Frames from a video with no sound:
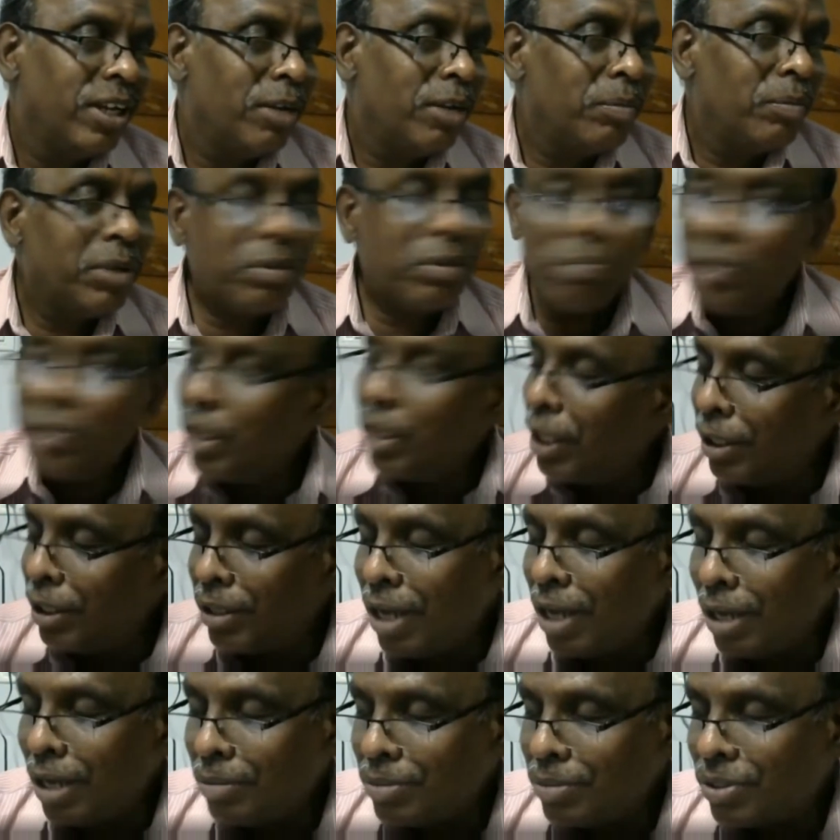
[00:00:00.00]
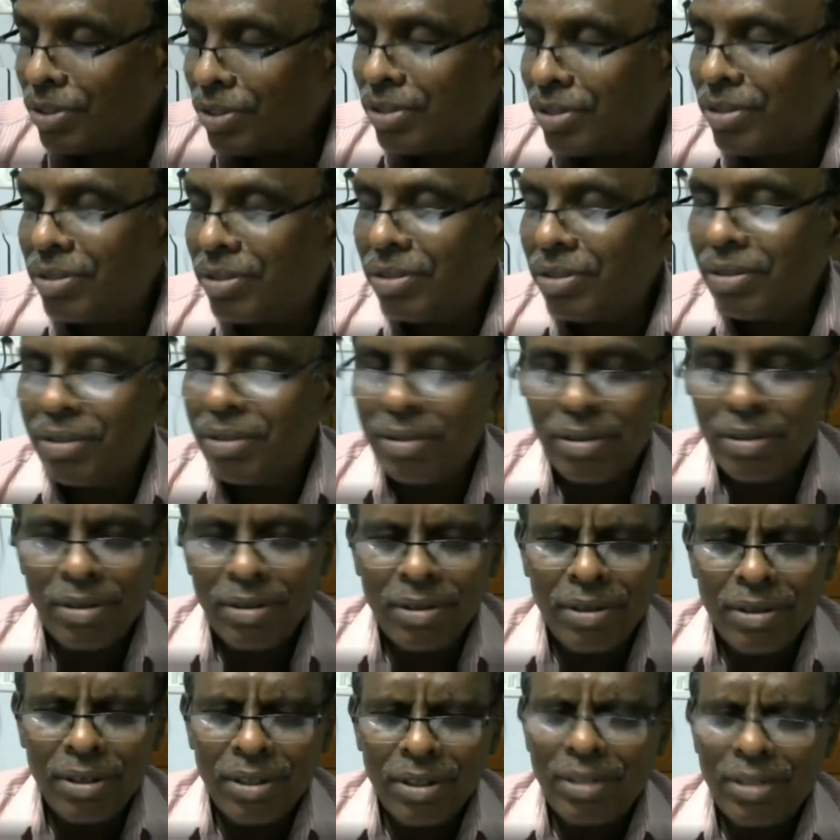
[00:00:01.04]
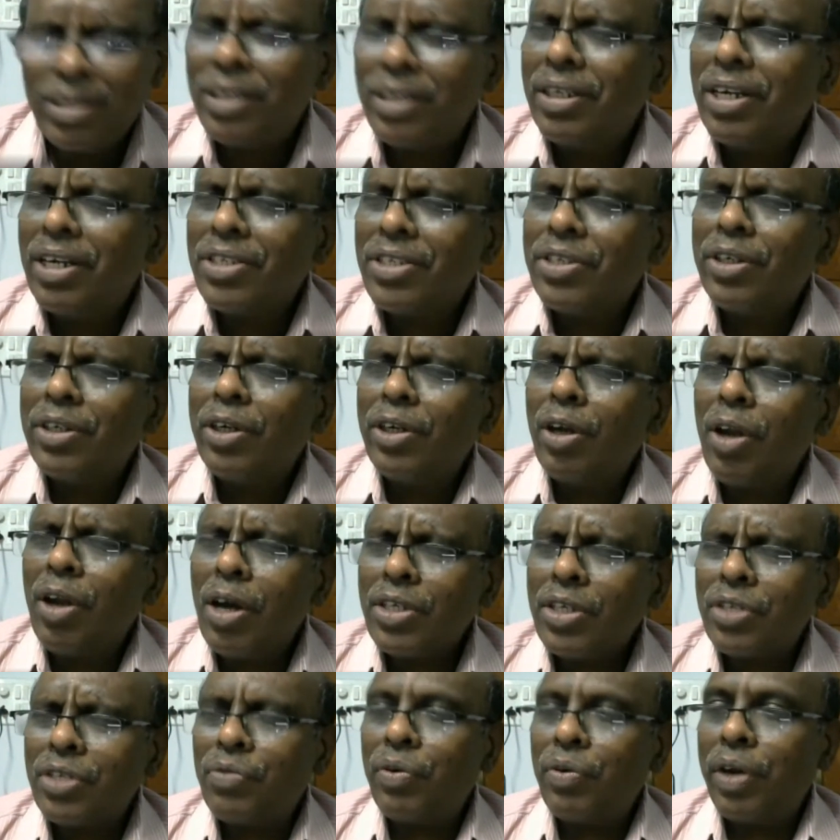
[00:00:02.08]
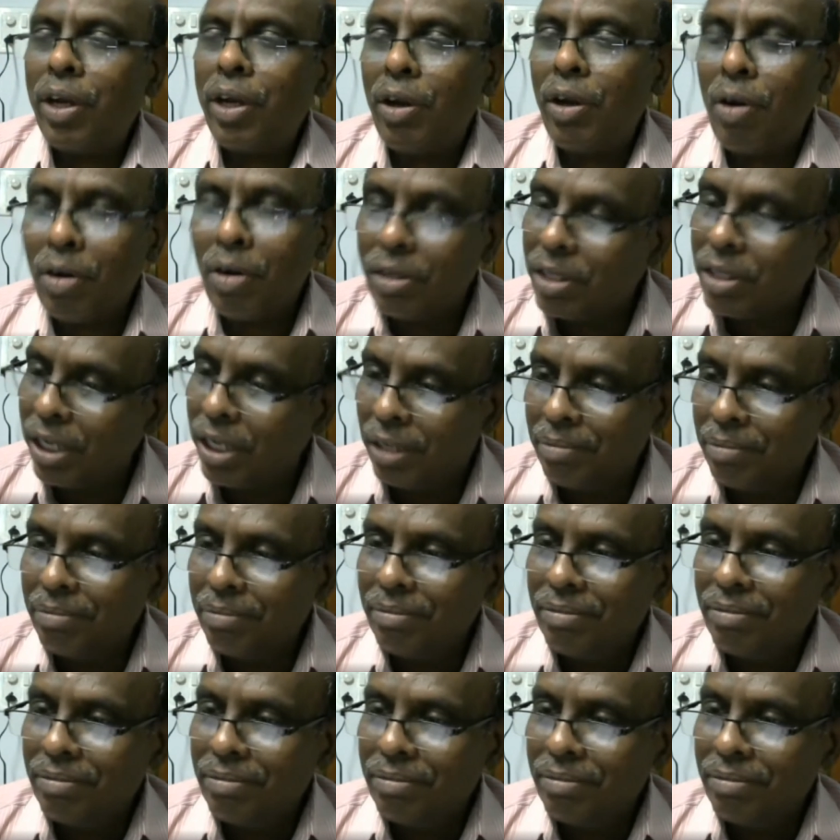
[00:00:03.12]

but many times that doesn't last for a long time.